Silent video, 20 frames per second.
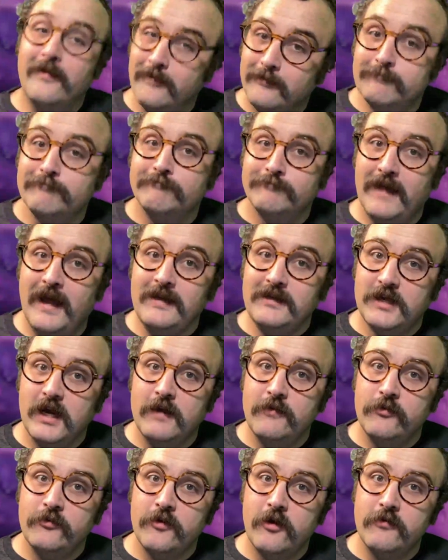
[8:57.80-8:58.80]
that
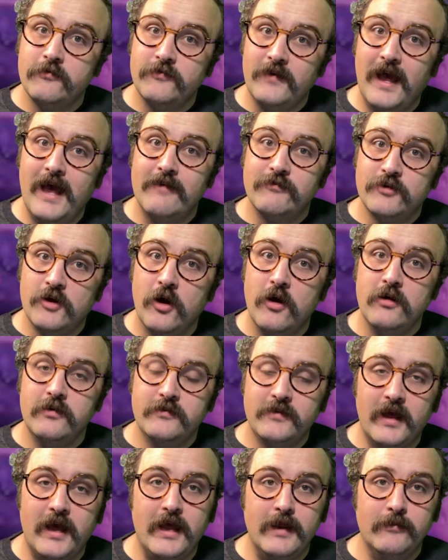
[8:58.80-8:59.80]
covers our 5 card
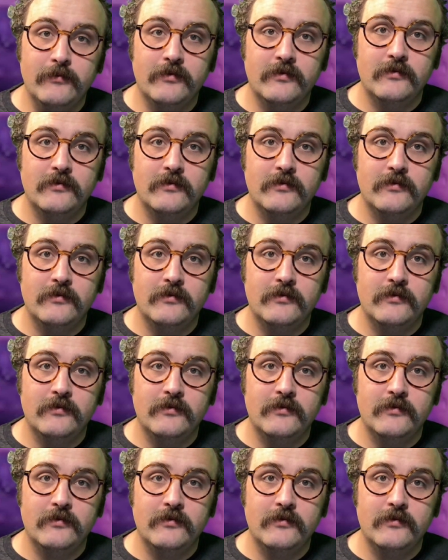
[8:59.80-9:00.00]
types.